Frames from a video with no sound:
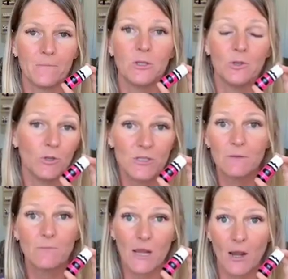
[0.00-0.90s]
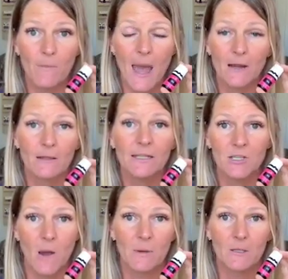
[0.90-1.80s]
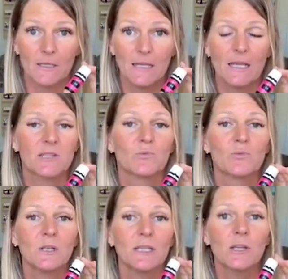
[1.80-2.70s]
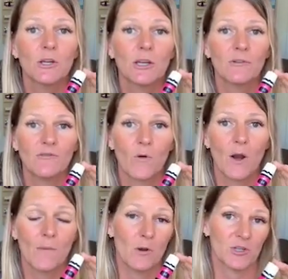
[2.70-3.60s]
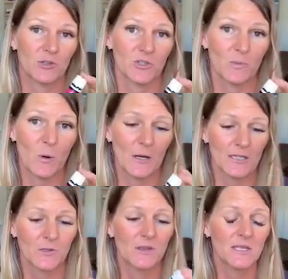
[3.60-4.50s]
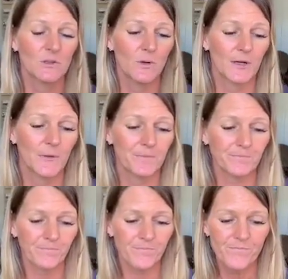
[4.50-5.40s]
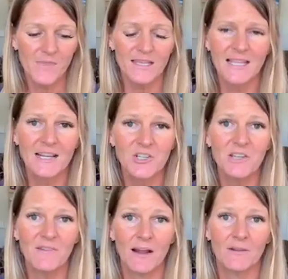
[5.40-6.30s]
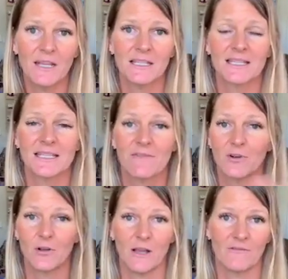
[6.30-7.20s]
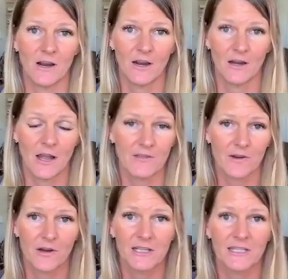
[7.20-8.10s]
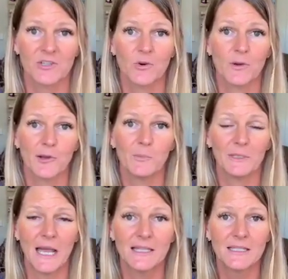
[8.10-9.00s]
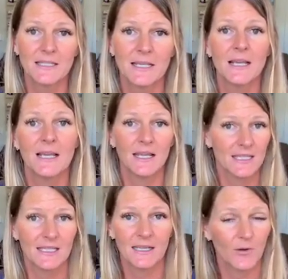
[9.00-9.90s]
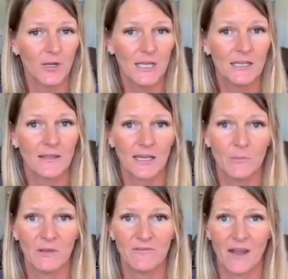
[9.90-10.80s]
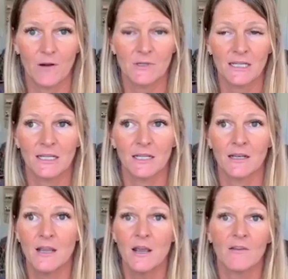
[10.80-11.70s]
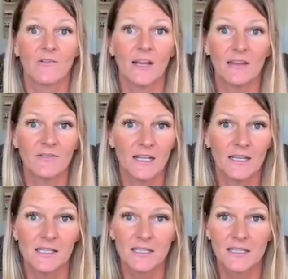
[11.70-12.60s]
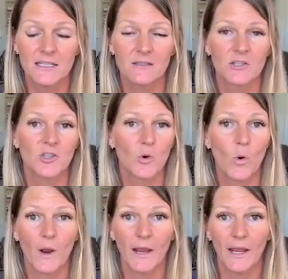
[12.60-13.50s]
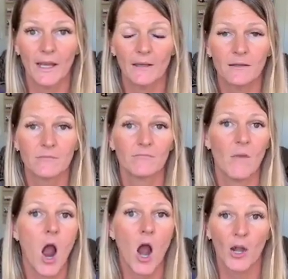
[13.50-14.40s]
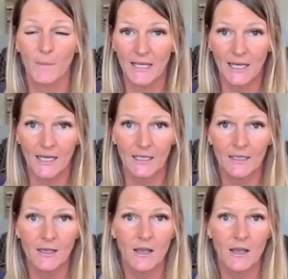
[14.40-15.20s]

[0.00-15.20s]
you use it aromatically and topically. It's really good for emotional support. So this oil is actually found in several of our other essential oil blends. It's an ingredient that can be found in forgiveness, joy, harmony,